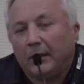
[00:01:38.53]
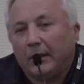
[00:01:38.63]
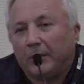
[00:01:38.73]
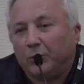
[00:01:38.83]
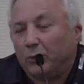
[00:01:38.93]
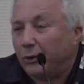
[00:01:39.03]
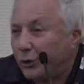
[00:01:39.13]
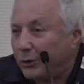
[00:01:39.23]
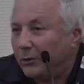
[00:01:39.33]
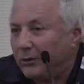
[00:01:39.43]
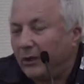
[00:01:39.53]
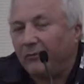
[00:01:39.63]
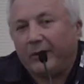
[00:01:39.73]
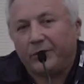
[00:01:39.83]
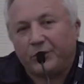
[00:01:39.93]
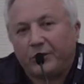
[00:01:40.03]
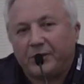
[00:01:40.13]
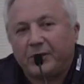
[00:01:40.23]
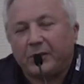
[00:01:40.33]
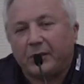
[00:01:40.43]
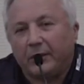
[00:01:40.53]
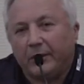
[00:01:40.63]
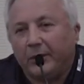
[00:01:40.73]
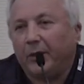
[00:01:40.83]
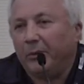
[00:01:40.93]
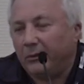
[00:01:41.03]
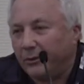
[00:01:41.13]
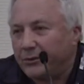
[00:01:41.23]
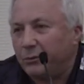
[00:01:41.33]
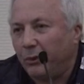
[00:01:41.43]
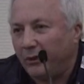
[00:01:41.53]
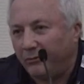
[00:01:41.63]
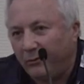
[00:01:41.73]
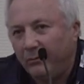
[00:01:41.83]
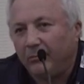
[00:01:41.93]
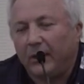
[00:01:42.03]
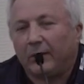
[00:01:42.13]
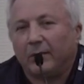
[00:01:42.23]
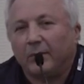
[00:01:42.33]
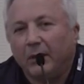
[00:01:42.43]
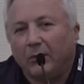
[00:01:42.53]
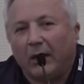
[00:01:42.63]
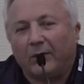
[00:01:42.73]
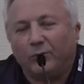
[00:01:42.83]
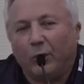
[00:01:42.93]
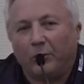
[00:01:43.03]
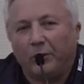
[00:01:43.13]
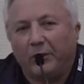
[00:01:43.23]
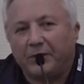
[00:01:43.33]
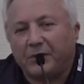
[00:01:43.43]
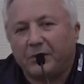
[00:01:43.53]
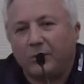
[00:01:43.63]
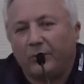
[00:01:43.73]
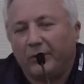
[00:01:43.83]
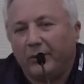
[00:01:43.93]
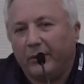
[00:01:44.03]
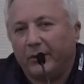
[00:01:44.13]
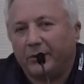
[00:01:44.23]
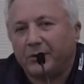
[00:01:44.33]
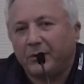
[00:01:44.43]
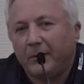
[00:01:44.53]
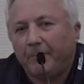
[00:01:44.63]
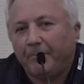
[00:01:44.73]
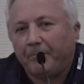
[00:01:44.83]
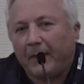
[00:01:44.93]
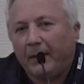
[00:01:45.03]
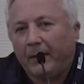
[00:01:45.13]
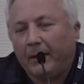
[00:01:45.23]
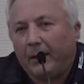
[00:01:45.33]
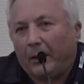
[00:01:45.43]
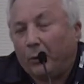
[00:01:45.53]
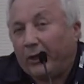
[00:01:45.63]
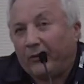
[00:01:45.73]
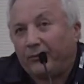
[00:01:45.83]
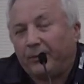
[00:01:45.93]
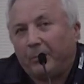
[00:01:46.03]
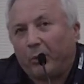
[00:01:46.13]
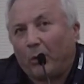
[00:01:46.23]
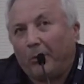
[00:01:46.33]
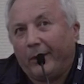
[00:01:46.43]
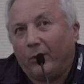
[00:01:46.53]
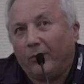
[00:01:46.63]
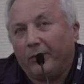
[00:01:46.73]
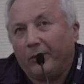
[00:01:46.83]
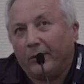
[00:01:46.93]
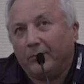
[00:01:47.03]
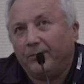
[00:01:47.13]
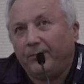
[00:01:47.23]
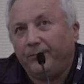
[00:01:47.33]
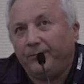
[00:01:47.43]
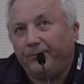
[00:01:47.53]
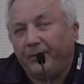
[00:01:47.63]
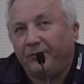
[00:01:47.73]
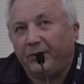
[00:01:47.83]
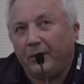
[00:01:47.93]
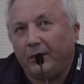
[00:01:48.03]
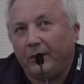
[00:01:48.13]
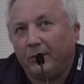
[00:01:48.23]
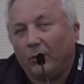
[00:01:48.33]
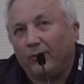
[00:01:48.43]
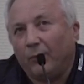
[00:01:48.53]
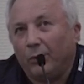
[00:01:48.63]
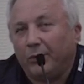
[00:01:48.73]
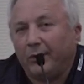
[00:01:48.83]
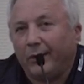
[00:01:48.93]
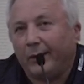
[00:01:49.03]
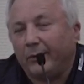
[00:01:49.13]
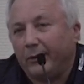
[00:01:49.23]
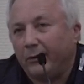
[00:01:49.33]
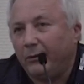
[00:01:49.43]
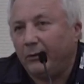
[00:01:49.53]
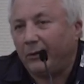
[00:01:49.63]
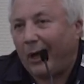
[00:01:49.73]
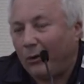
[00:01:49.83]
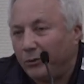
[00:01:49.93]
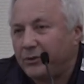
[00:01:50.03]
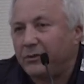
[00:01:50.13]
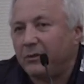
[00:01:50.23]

nutritional interventions, inhibitors. We have done a lot of work with this over the years. We have probably over 15 or 1,400 cows